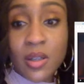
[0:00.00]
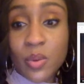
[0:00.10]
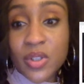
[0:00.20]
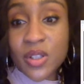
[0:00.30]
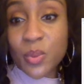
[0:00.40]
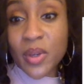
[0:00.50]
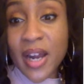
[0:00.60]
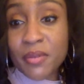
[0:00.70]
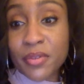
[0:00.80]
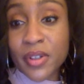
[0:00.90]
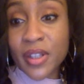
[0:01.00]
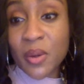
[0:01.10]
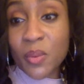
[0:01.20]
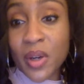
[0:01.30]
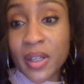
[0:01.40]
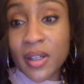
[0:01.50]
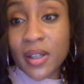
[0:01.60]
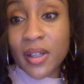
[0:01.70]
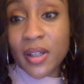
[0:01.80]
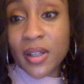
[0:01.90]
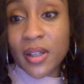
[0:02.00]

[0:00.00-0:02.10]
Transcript: which is what I really want to